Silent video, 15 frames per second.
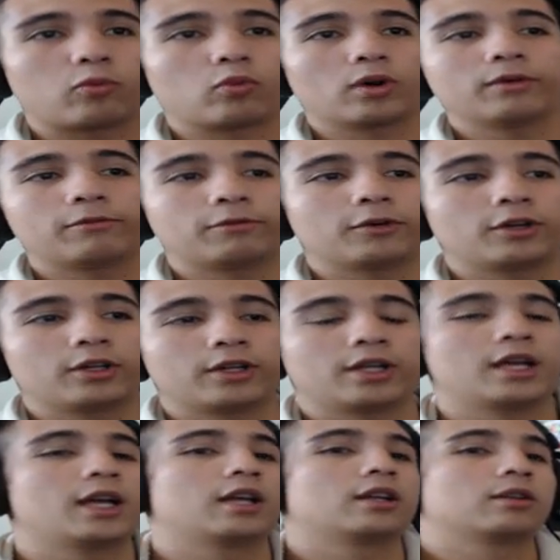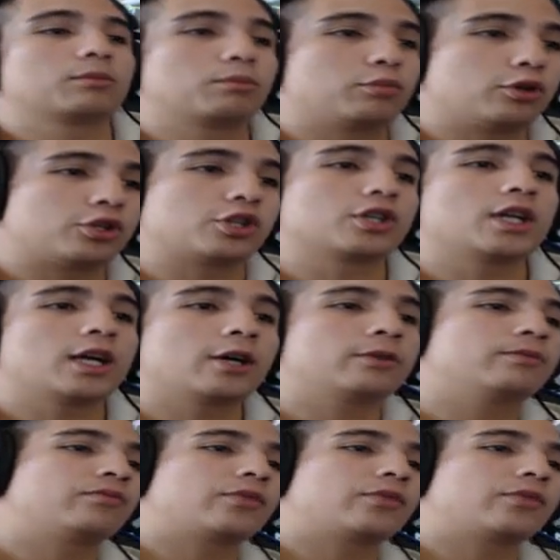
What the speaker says: one foot, push it down,